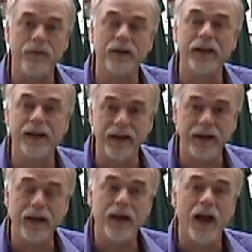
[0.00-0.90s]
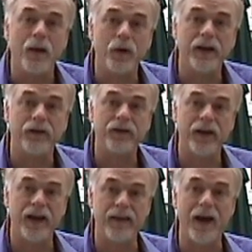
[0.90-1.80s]
validity, and we can
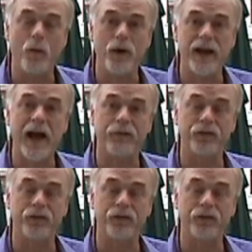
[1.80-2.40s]
say that we have